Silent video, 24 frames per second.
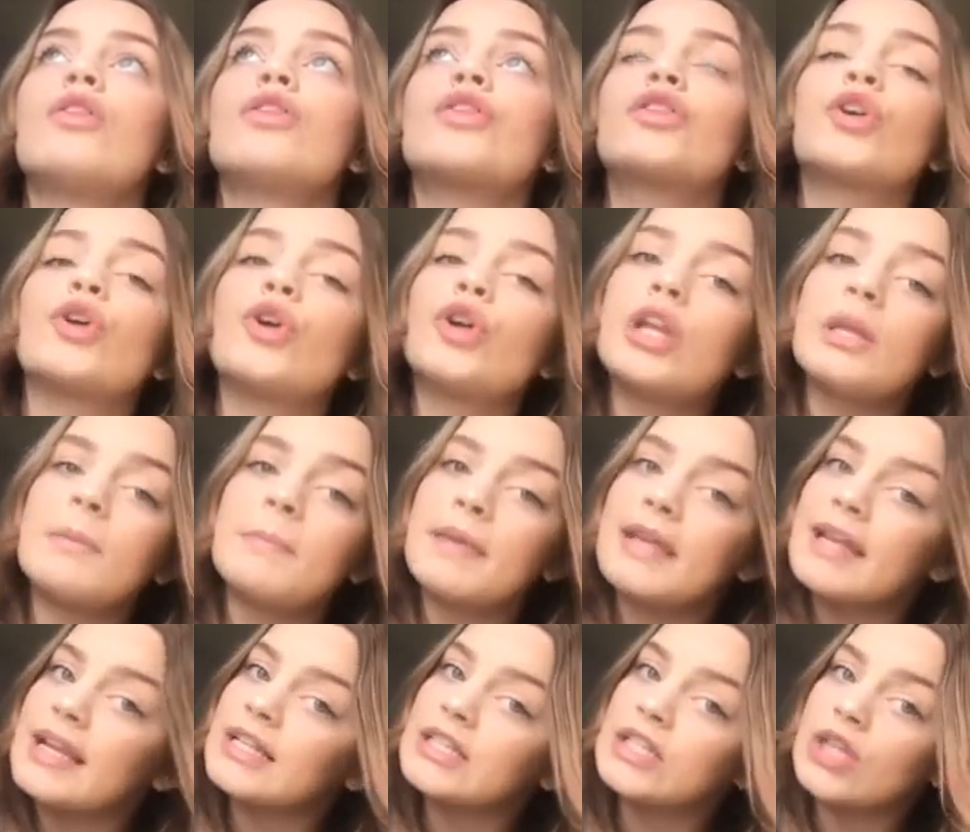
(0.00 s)
30
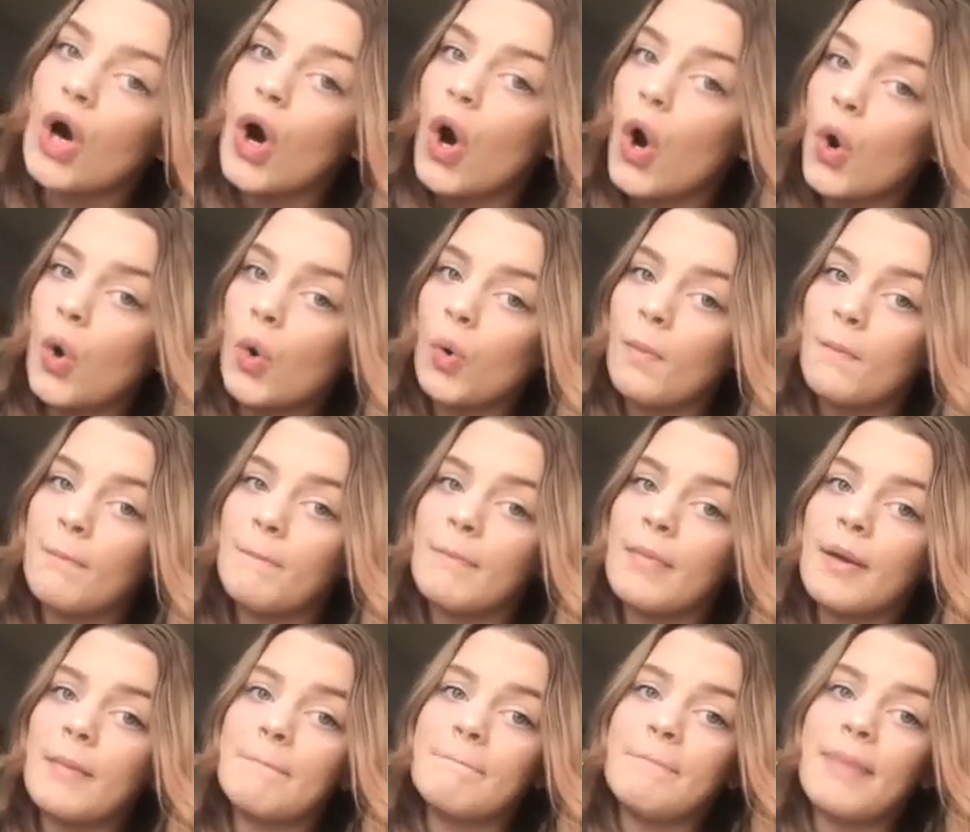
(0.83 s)
minutes
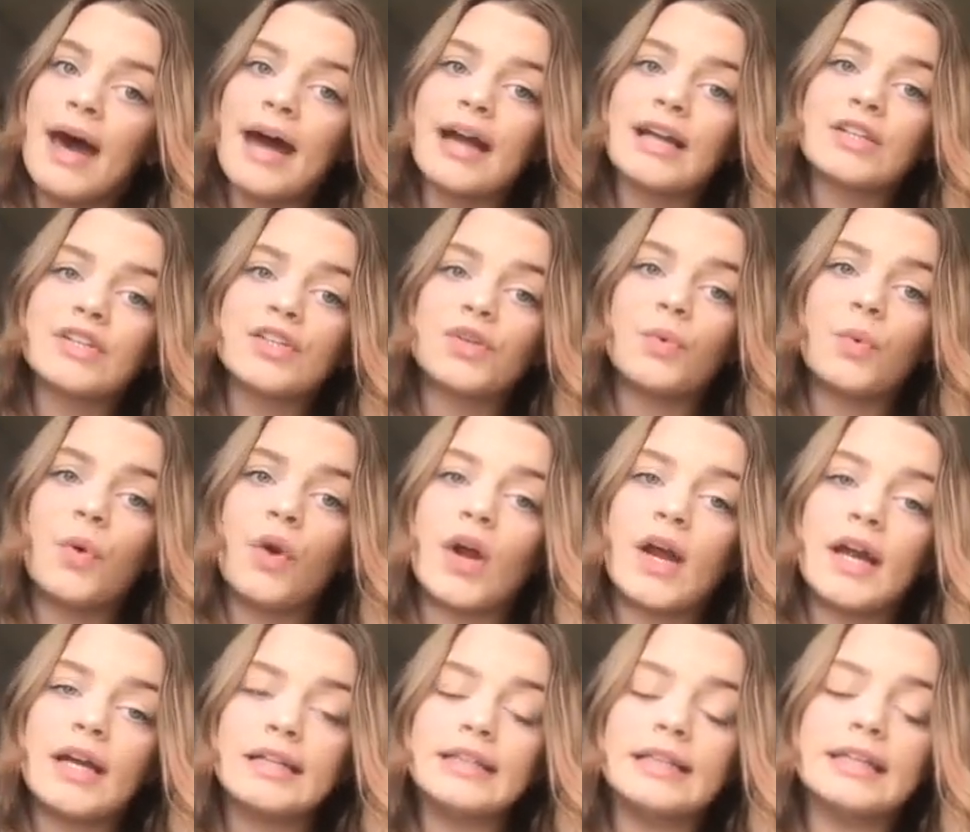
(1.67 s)
home back to
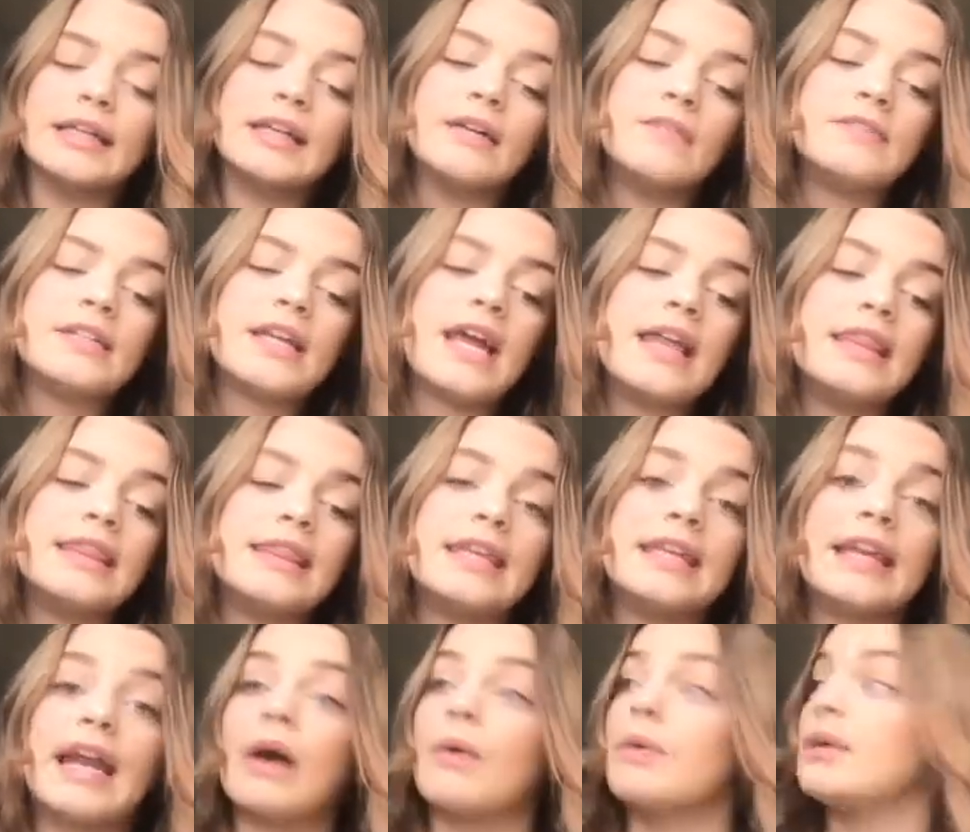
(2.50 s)
where I lived, and
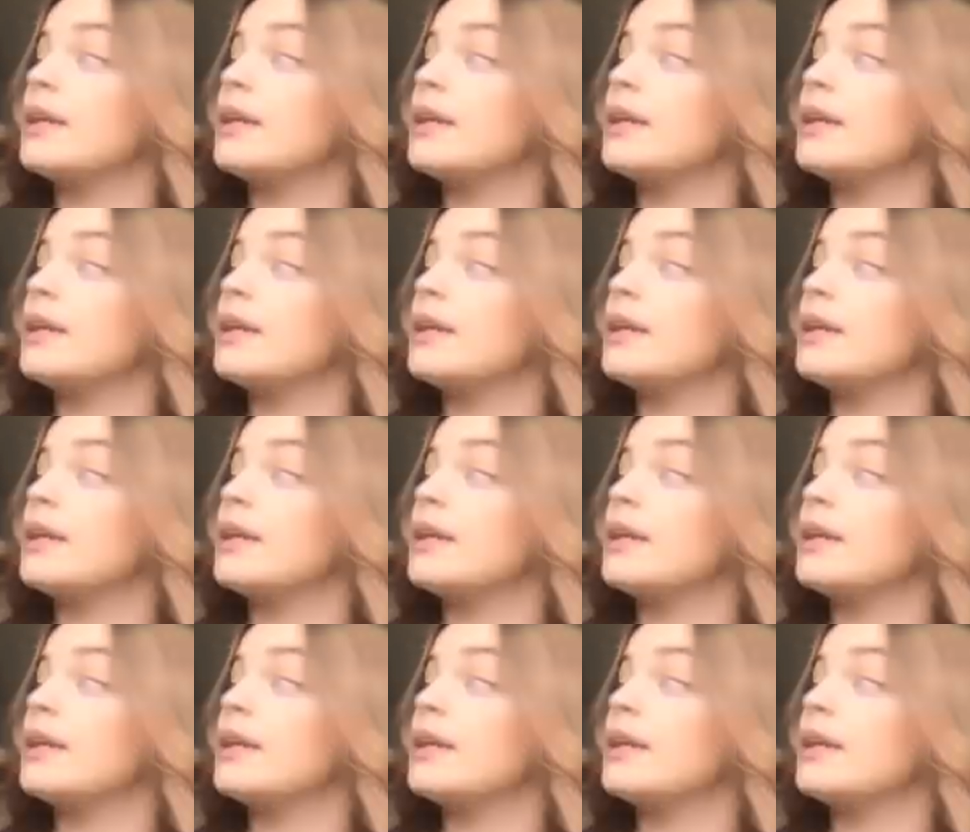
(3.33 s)
then I